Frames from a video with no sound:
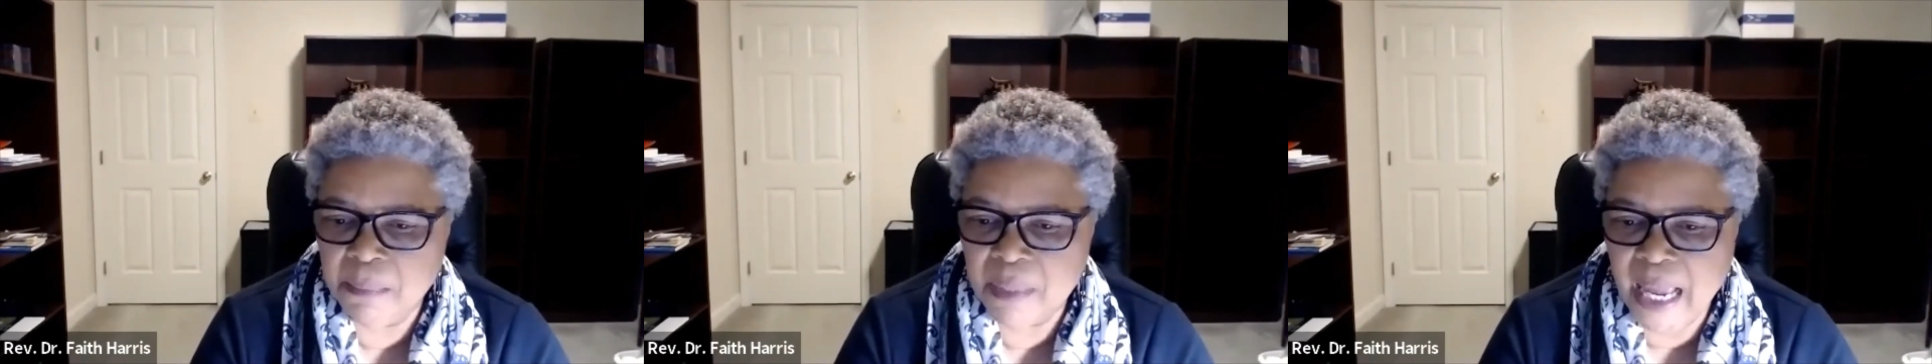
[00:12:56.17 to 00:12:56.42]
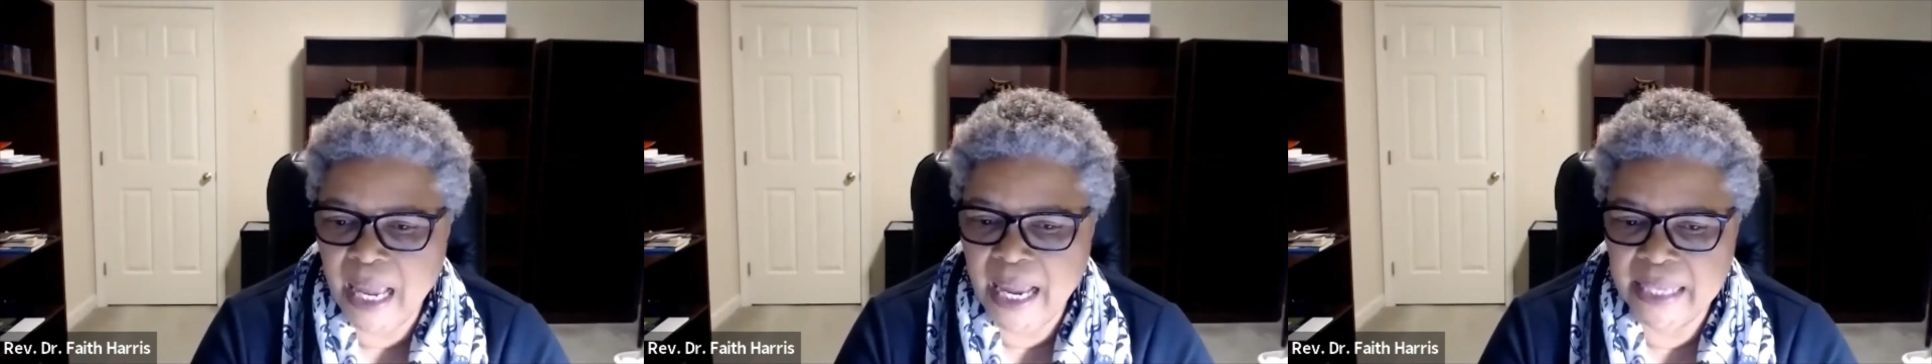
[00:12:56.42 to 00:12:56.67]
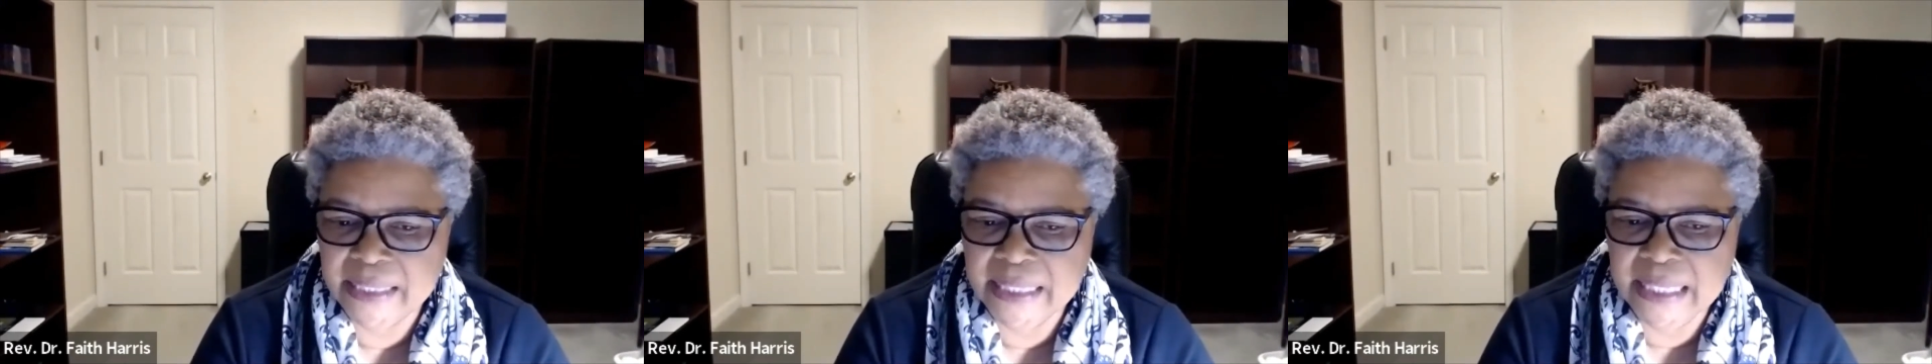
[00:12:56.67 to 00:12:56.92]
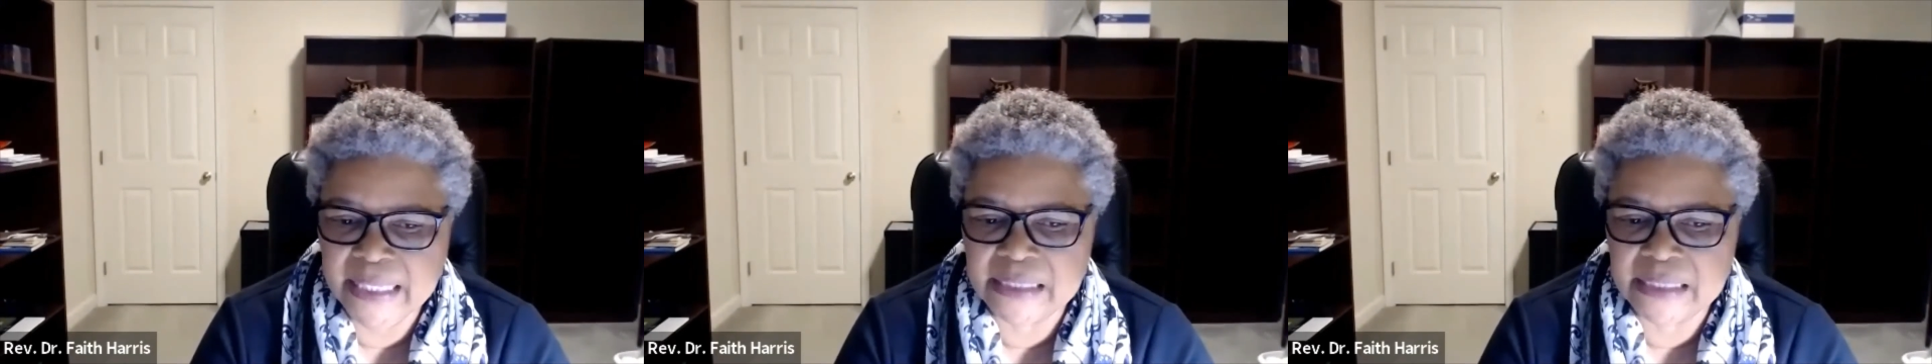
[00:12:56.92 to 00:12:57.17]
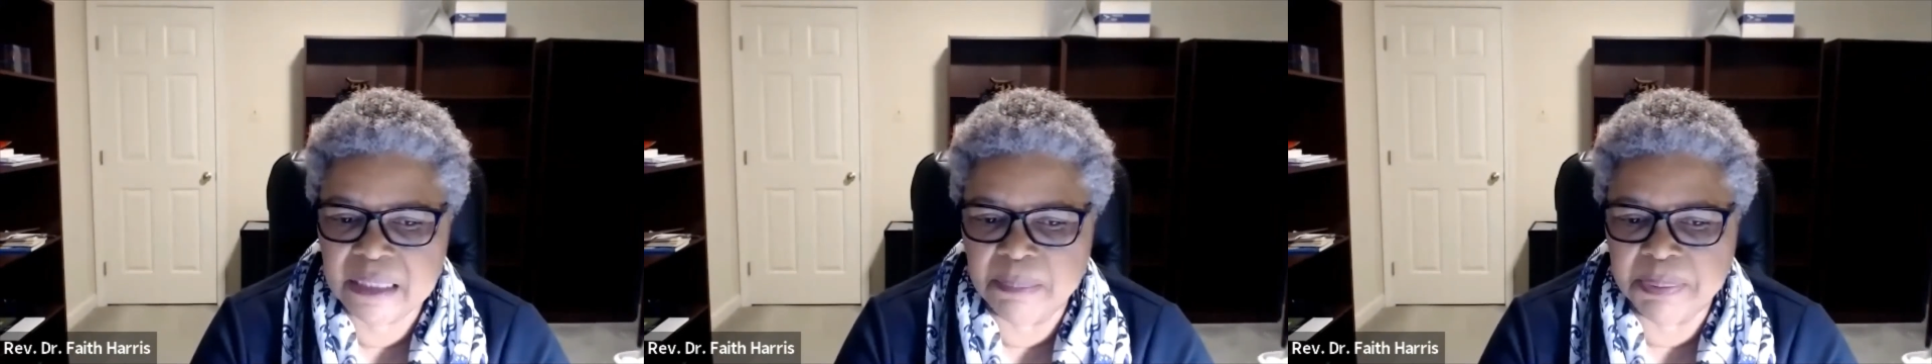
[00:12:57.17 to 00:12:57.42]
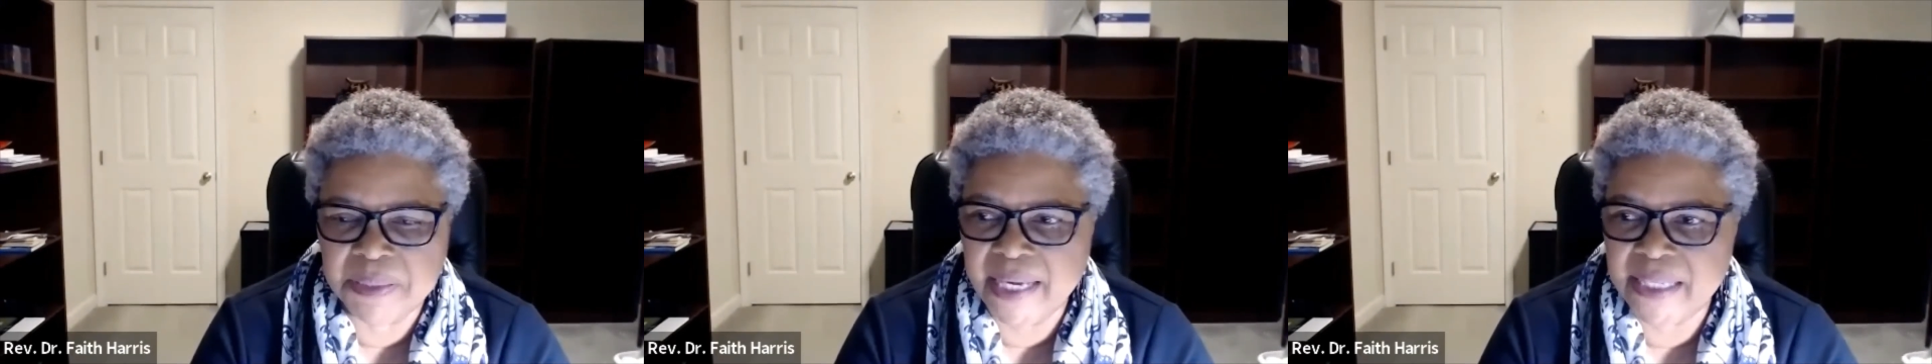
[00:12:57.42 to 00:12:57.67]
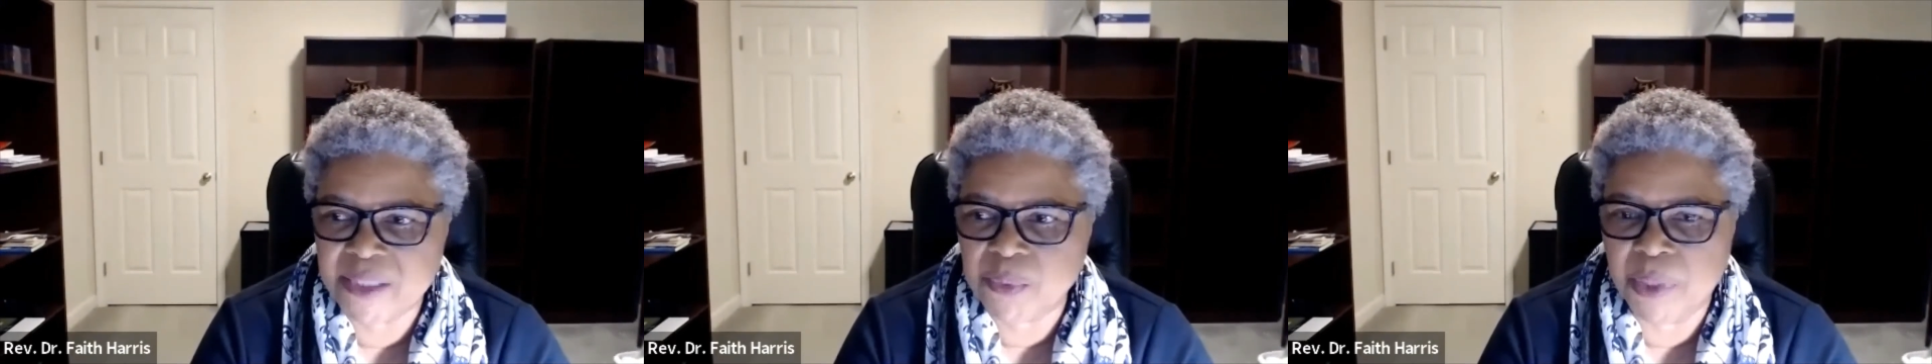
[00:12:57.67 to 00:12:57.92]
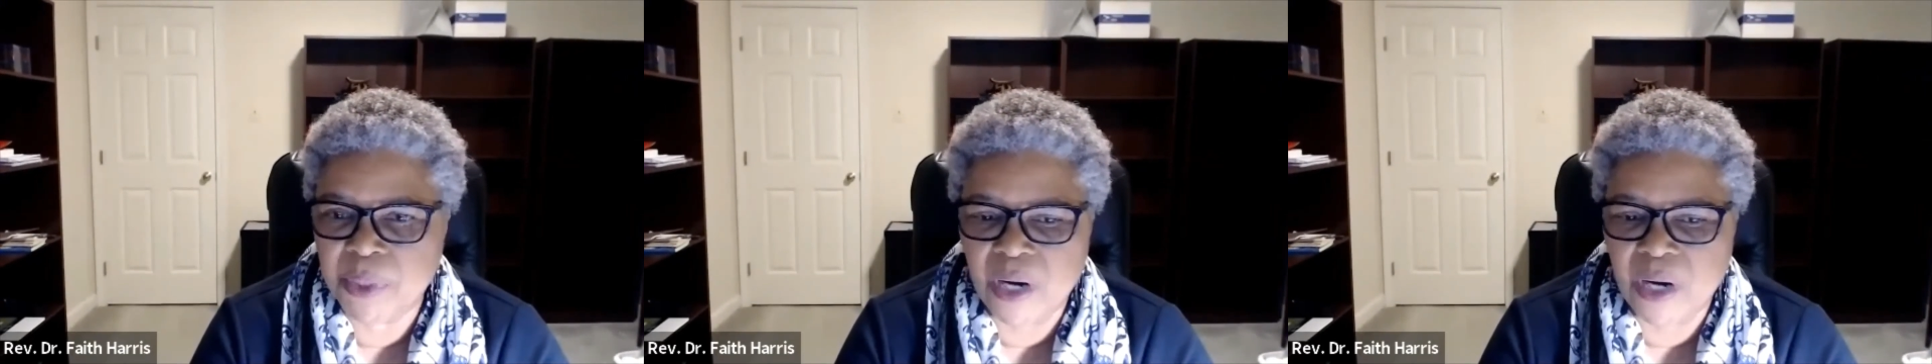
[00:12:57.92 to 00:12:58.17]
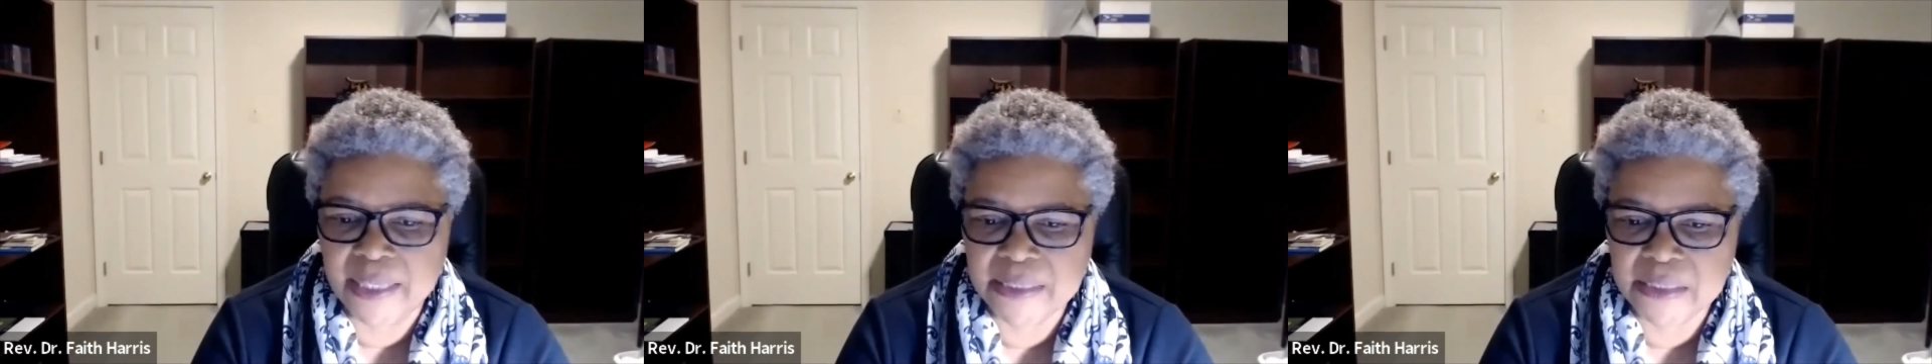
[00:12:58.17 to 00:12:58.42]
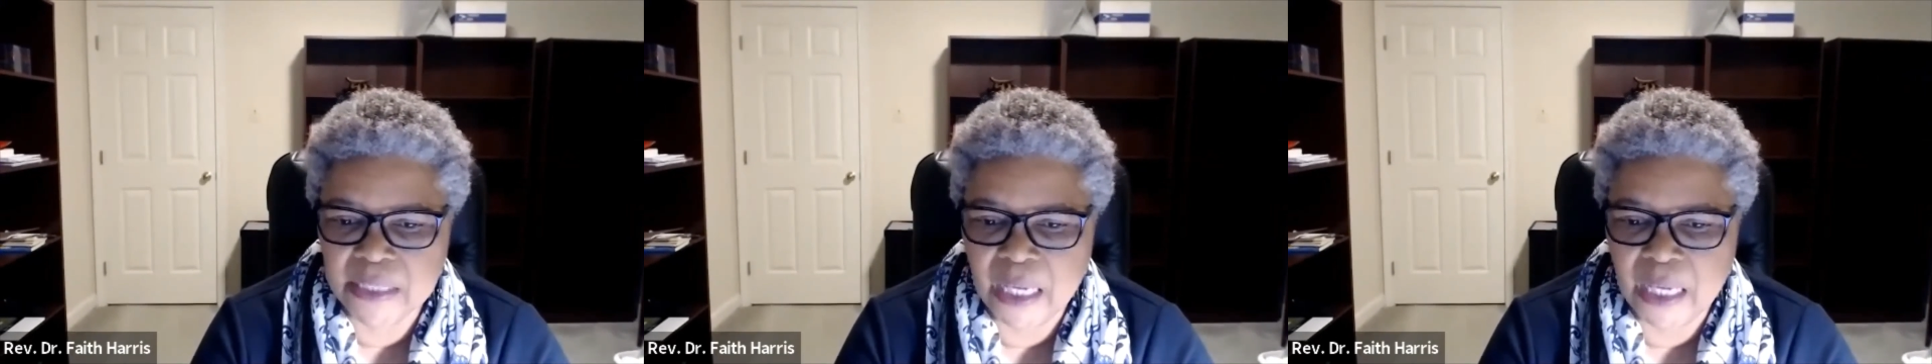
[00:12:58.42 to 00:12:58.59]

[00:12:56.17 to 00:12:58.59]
and it is the place where I